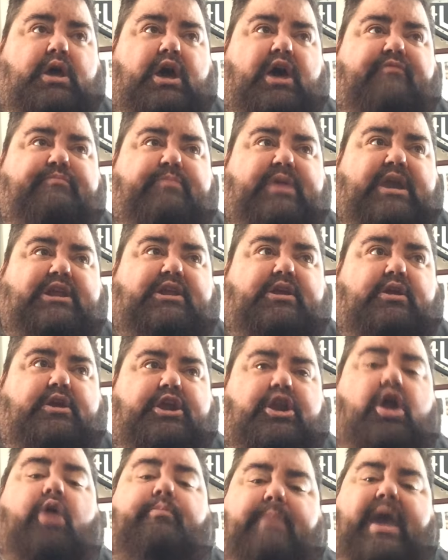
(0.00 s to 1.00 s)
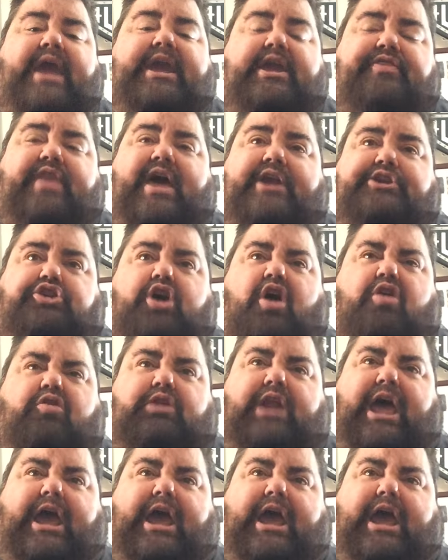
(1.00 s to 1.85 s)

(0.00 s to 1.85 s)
of me, you know, making that joke.